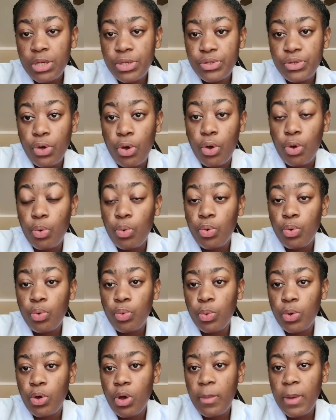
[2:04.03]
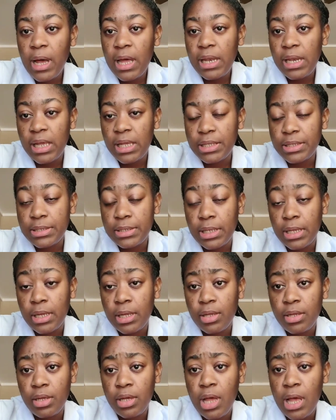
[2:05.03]
so we come to
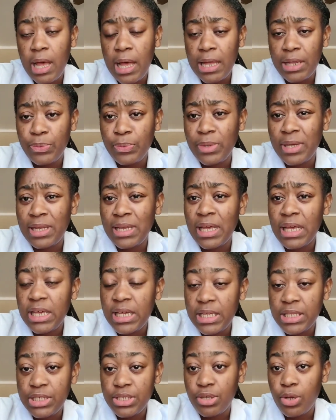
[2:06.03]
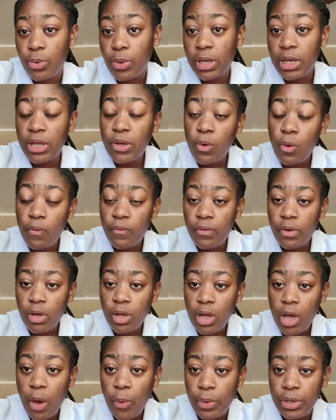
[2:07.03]
Atlanta and we had an 18-hour
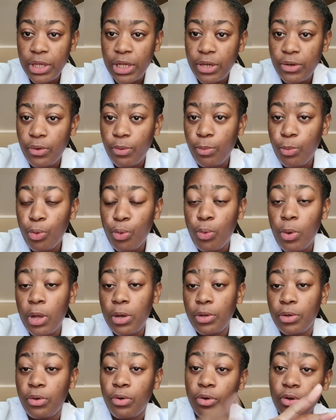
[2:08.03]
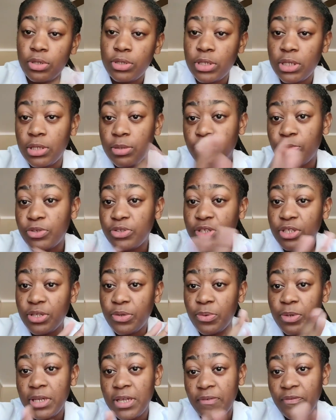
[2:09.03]
layover, and we end up book one little hotel,
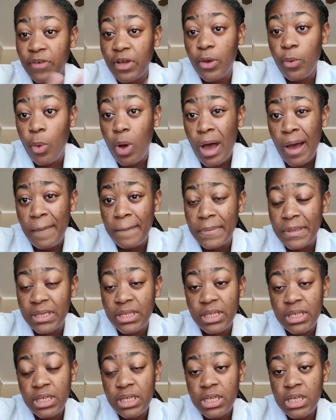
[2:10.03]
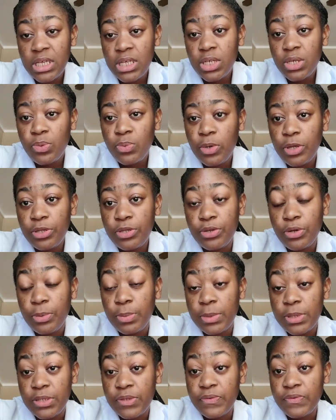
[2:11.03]
motel, whatever it want be. One little
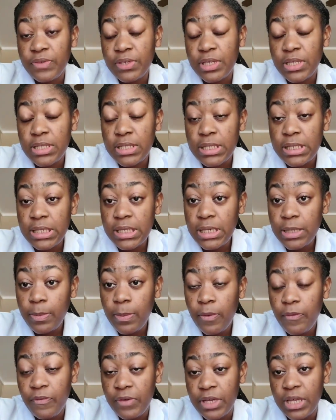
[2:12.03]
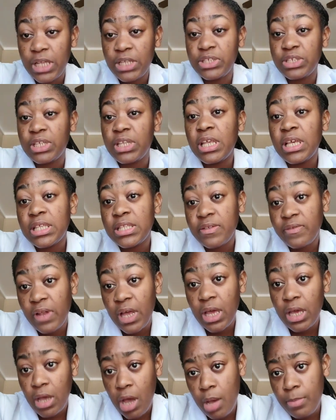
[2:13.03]
place we sleep, we catch the next
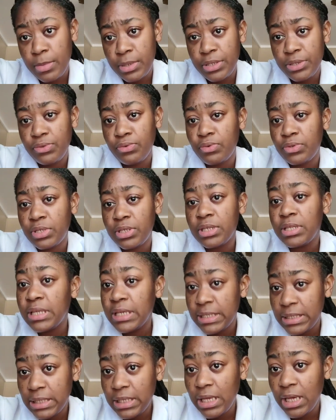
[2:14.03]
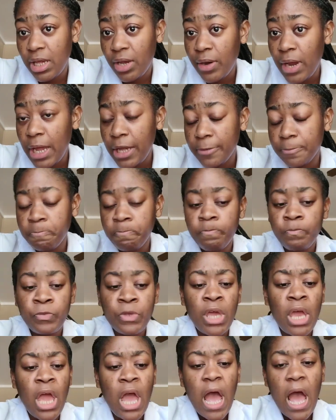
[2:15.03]
flight in Minnesota the next day, right?
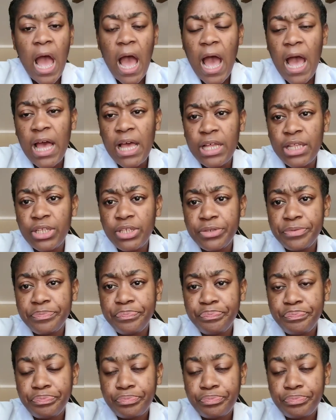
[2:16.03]
And